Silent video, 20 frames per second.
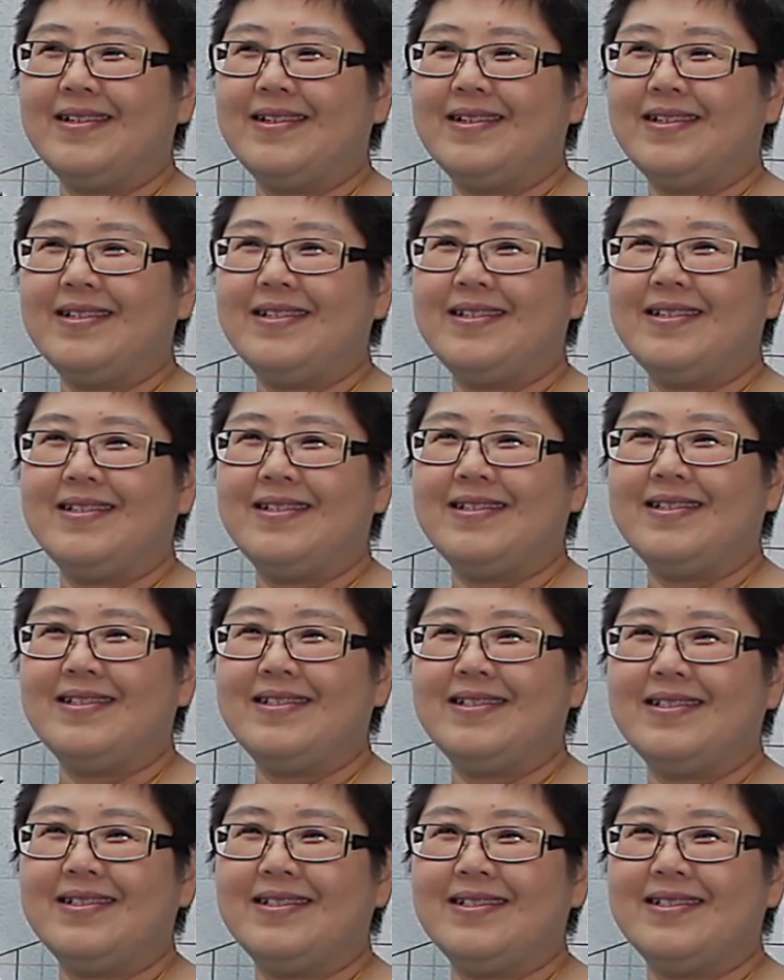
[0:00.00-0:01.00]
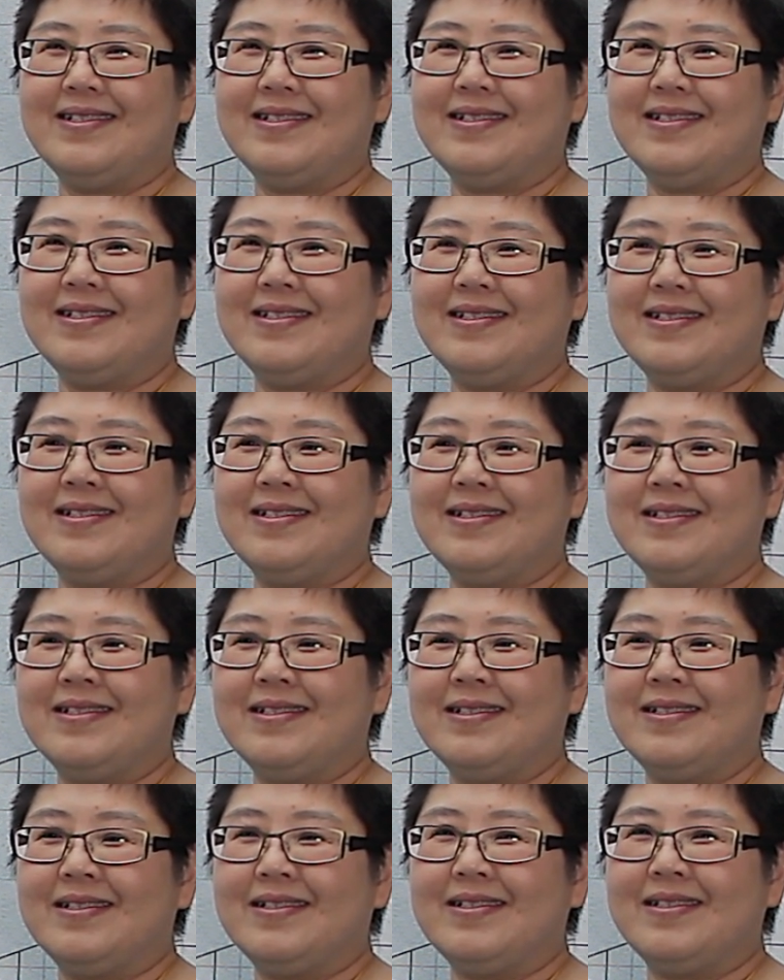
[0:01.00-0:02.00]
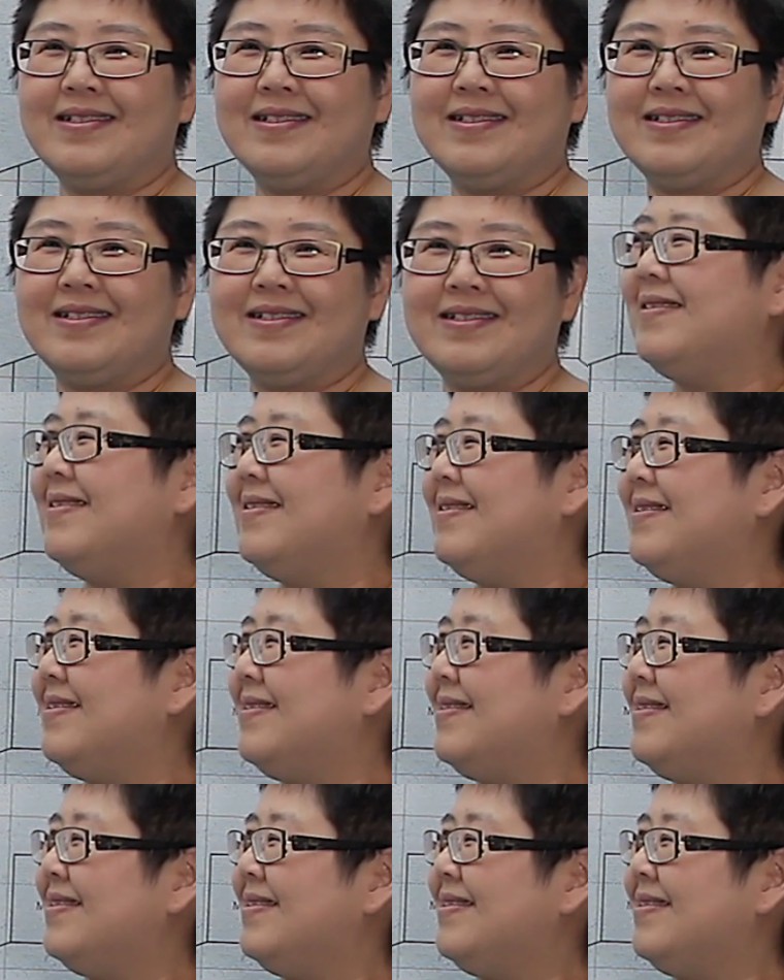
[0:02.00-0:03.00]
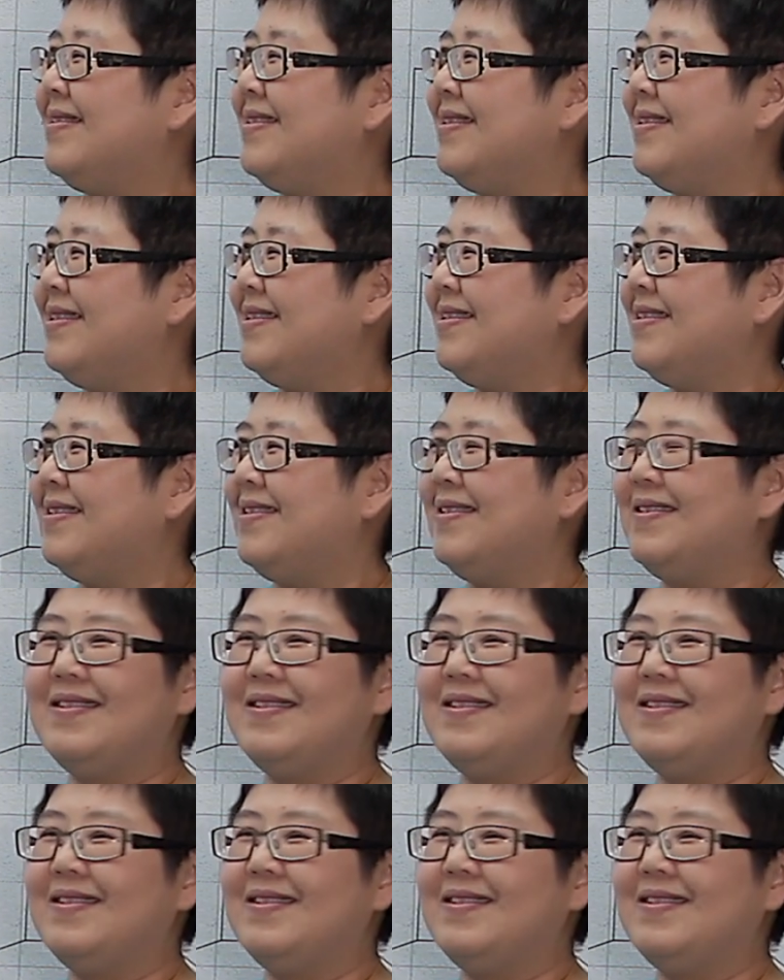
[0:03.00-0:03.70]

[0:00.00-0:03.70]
This person isn't speaking.